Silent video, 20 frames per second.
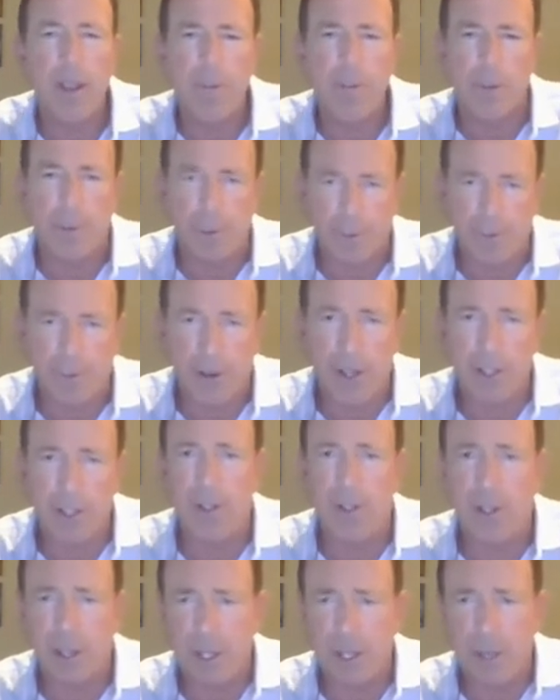for
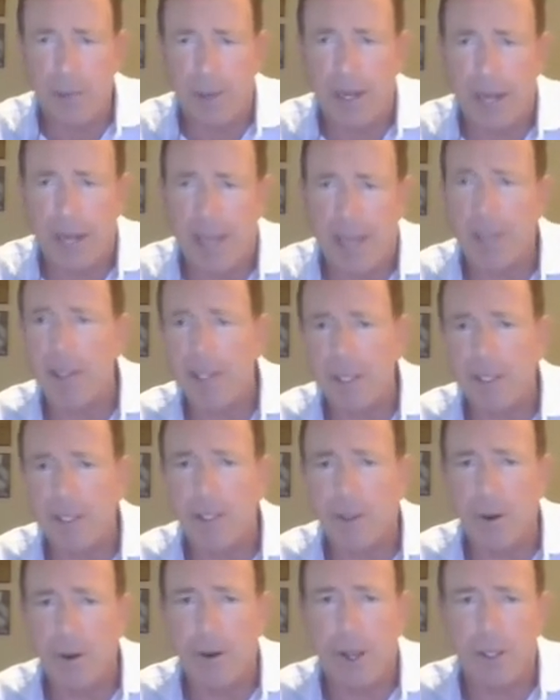professional Olympic athletes
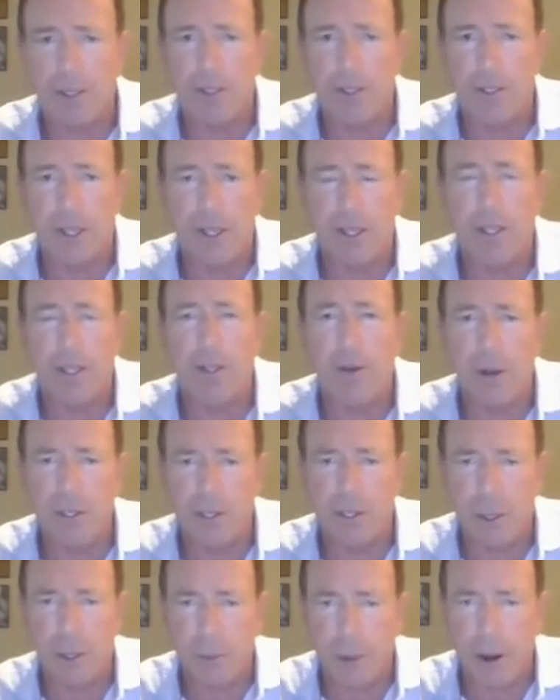across uh, across
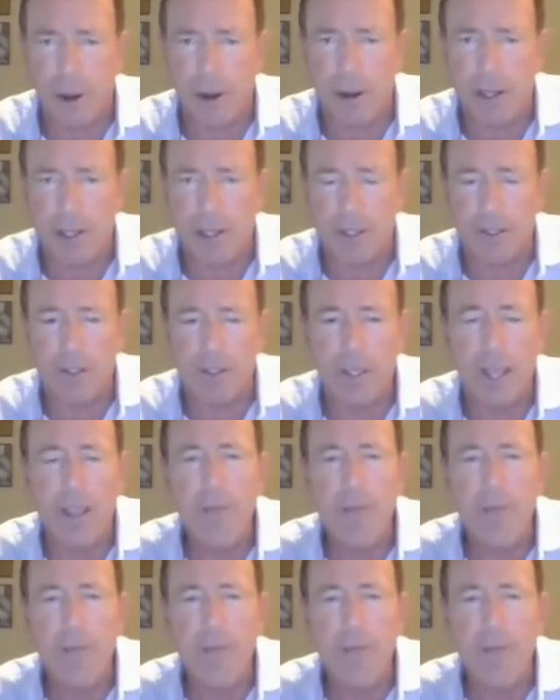the Americas.